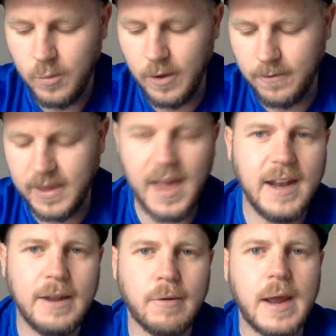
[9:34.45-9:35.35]
with
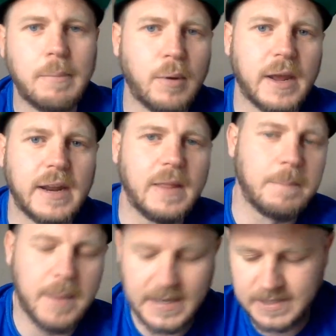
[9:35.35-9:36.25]
Kaylee Ray bringing out the
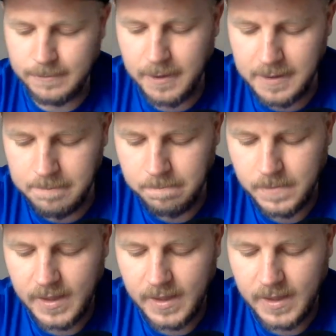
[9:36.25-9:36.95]
best of him,